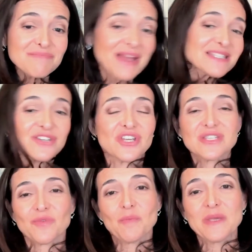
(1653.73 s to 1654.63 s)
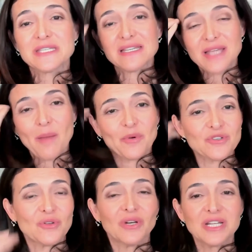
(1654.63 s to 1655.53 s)
messages for business
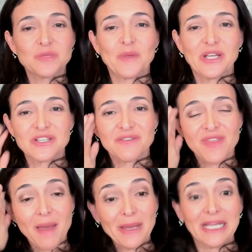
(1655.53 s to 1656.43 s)
opportunities because of them.